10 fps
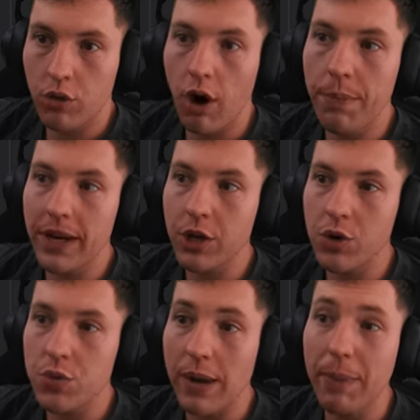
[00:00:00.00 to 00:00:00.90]
The Europa League
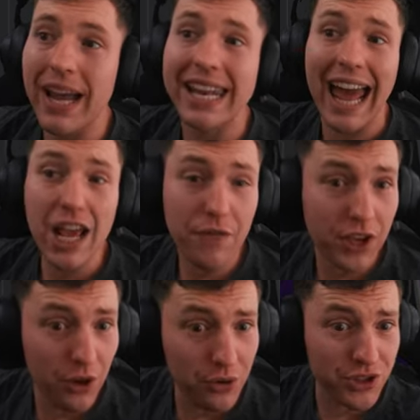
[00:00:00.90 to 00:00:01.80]
was won by
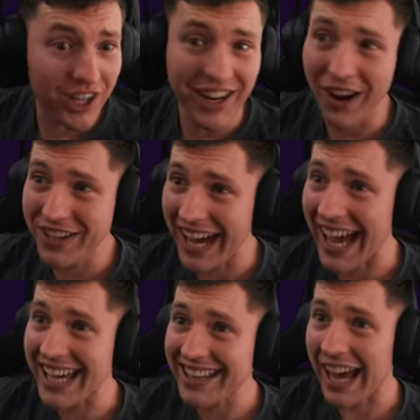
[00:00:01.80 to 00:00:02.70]
Leverkusen.
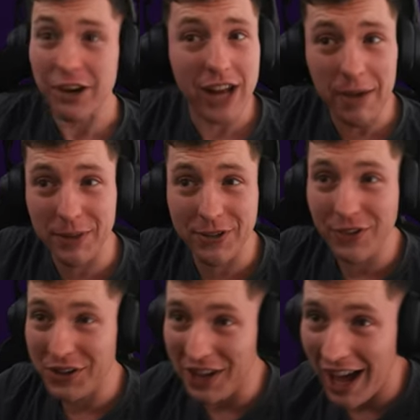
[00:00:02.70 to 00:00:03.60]
Okay, that could happen in
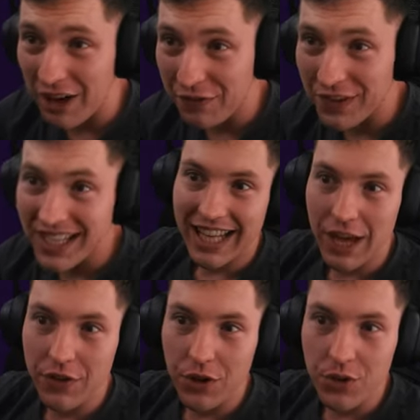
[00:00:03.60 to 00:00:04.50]
real life.
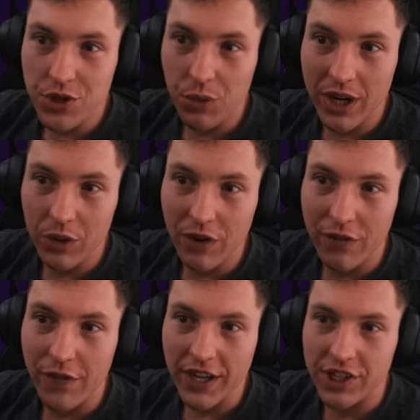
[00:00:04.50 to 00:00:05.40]
Leverkusen winning with
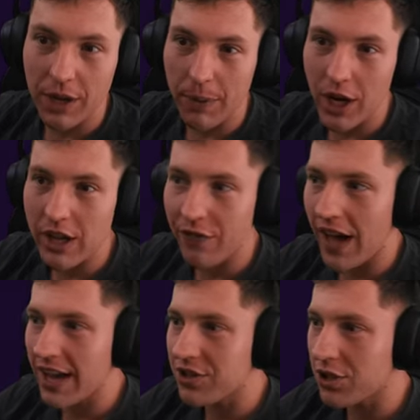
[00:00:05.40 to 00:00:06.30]
Victor
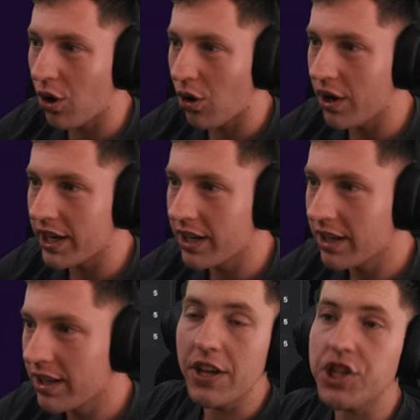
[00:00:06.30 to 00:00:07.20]
Boniface scoring.
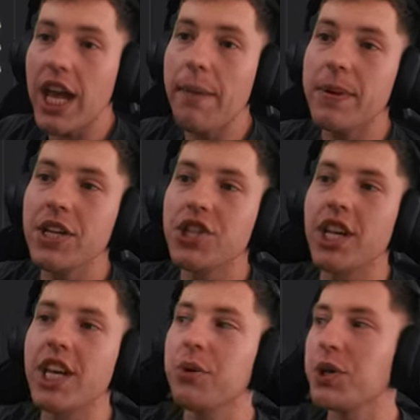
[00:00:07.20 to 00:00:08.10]
And the Champions
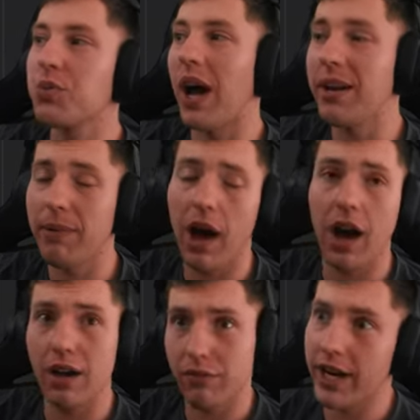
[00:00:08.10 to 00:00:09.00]
League was won
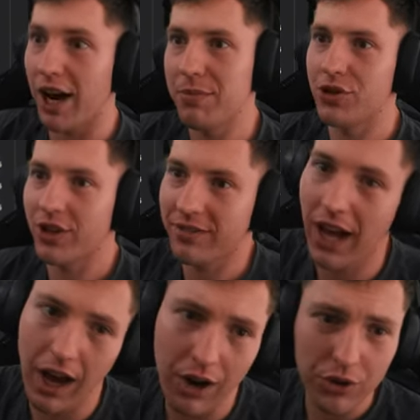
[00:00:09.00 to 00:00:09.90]
by Real Madrid.
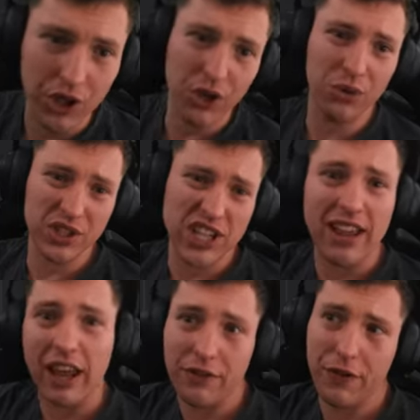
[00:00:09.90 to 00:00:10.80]
Oh, cool. What's
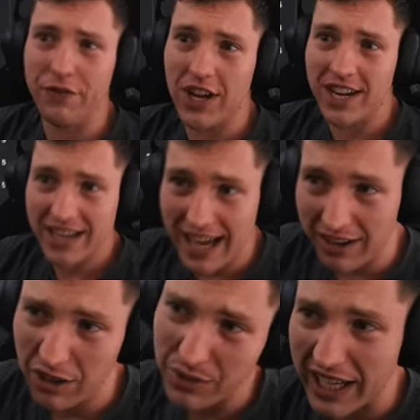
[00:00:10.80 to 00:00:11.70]
that, like 15
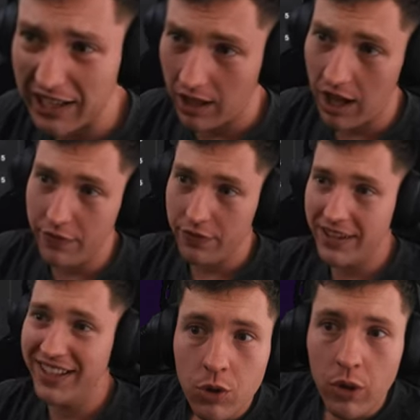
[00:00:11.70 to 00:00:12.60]
now? Oh, get a life.
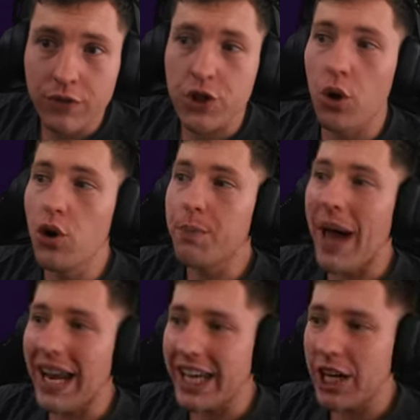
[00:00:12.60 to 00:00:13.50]
With Jude
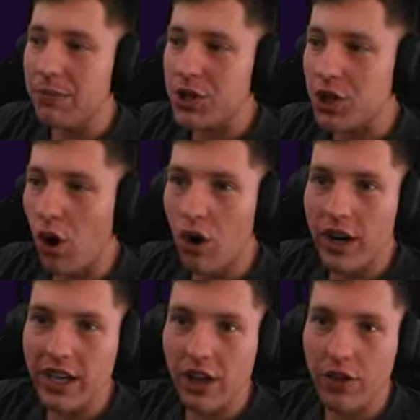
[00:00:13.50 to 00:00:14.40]
Bellingham
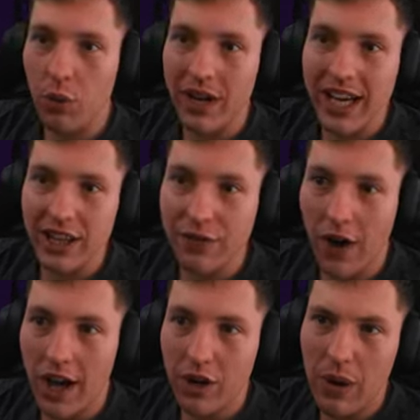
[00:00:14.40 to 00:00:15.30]
scoring the winner in the
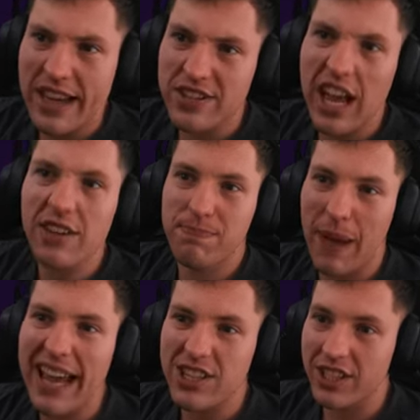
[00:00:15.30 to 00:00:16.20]
final, as they
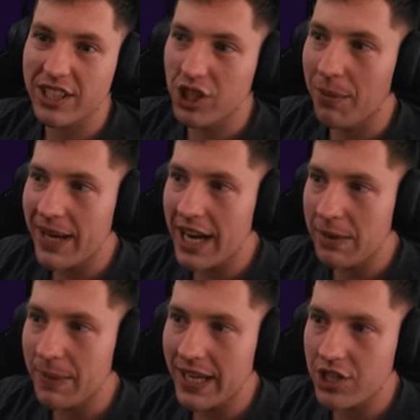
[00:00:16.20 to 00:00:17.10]
basically
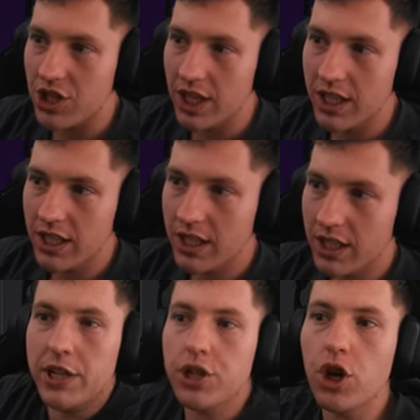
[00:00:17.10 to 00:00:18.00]
dominated PSG.
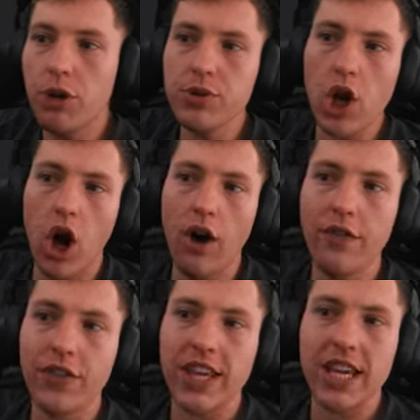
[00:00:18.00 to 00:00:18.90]
But in terms
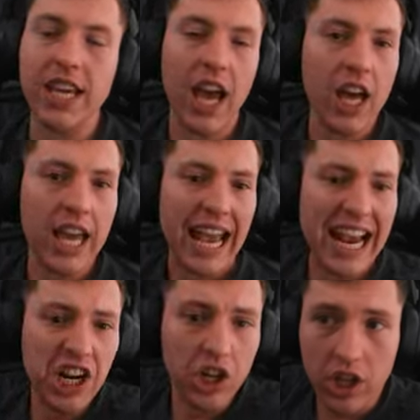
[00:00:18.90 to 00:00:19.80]
of the
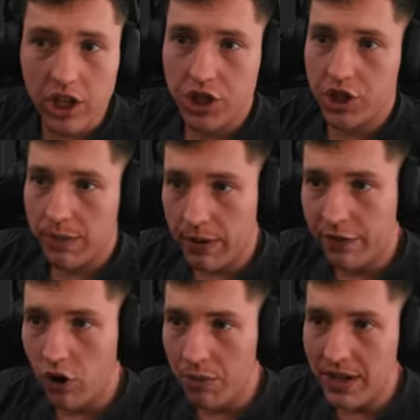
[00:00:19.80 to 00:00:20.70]
English
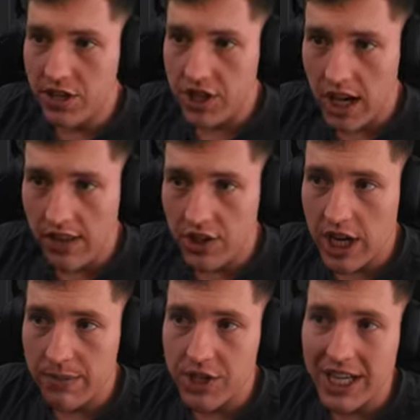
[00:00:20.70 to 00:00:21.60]
performance in the
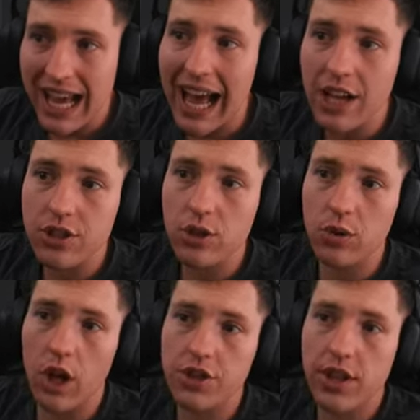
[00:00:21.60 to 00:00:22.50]
Champions League,
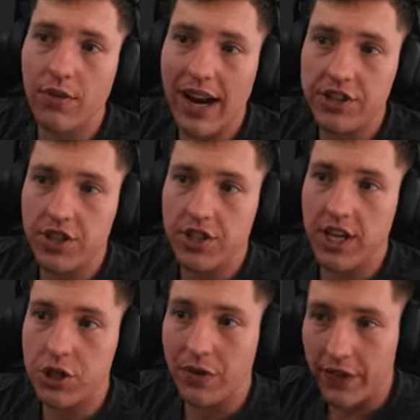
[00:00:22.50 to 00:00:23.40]
Arsenal lost in the round of
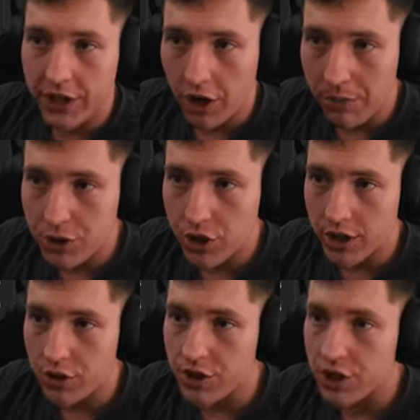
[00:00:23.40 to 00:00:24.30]
16 to Atletico
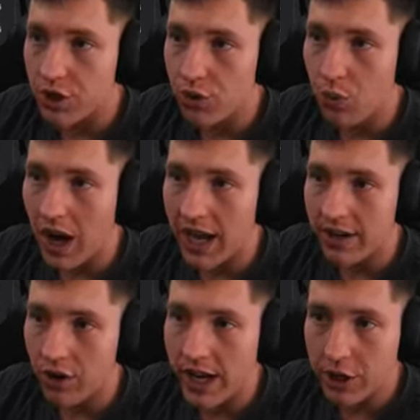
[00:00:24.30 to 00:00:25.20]
Madrid, losing
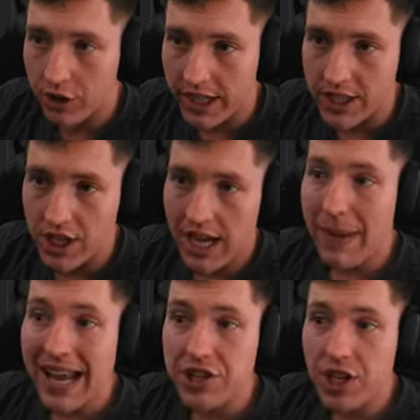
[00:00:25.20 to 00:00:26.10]
2-1 on aggregate.
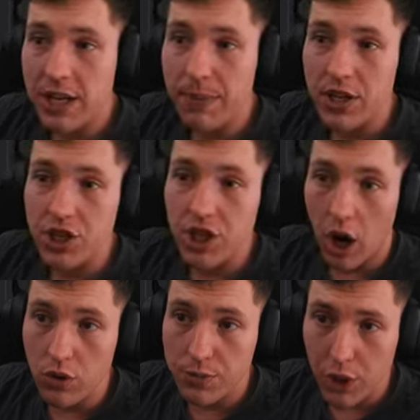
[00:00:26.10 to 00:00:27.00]
Man City beat
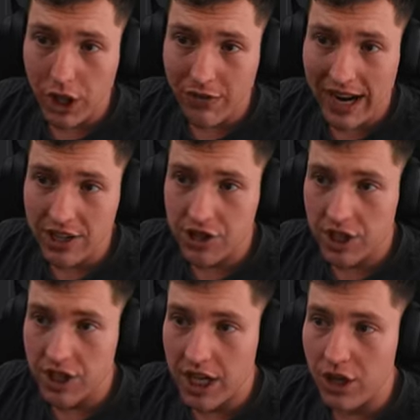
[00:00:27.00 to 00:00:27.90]
Salzburg in the round of
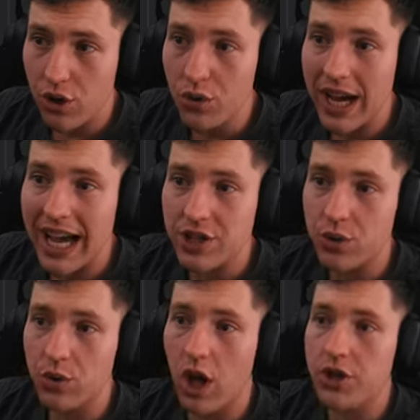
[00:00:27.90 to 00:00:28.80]
16.
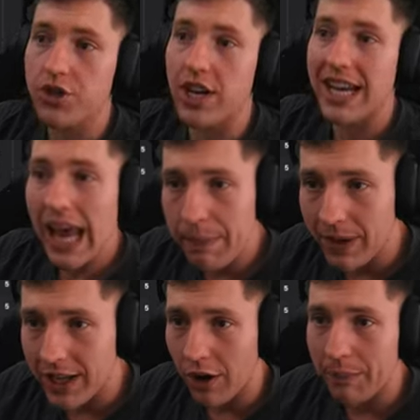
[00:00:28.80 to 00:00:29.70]
Newcastle lost to
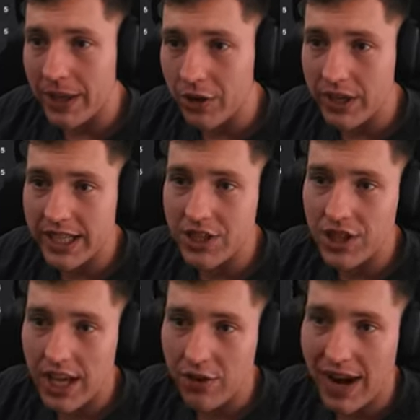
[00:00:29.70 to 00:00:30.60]
Napoli on penalties
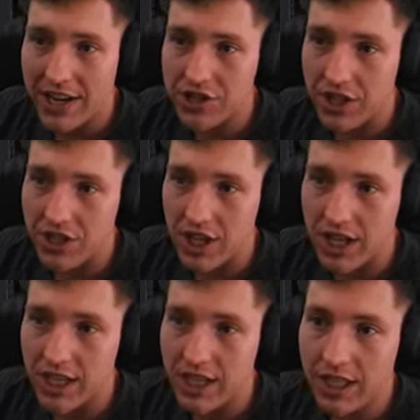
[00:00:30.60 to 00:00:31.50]
in the round of
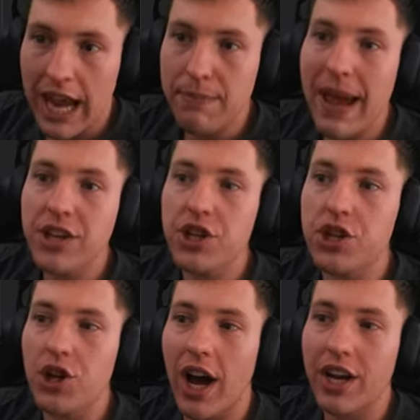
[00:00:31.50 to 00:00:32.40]
16. And
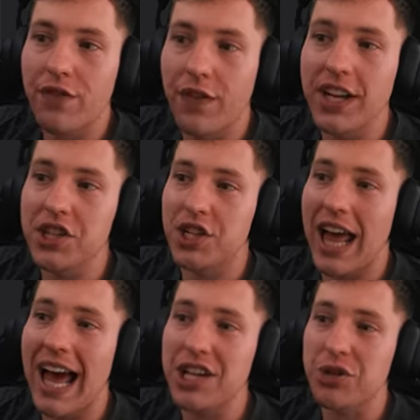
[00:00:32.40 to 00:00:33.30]
Manchester United finished
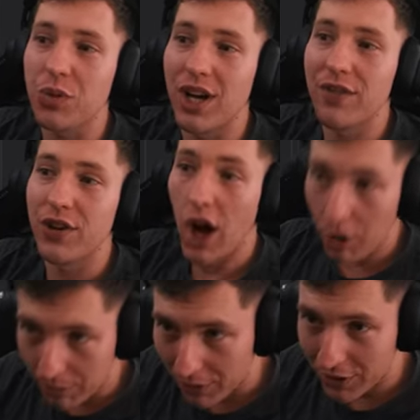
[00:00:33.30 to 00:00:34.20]
last with
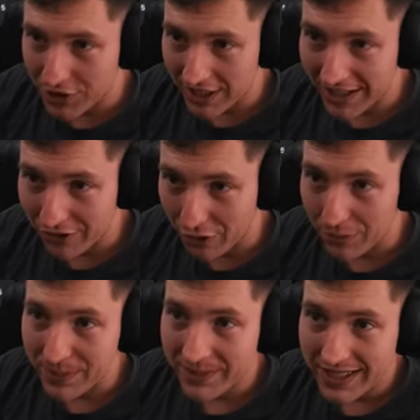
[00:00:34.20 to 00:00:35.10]
no points in their
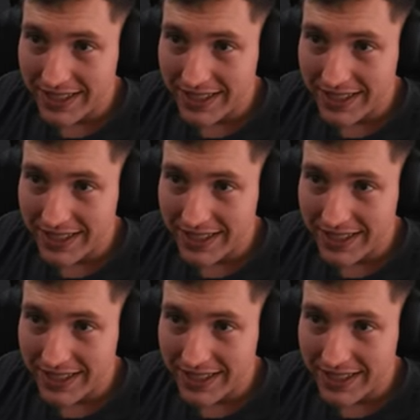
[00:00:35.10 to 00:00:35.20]
group.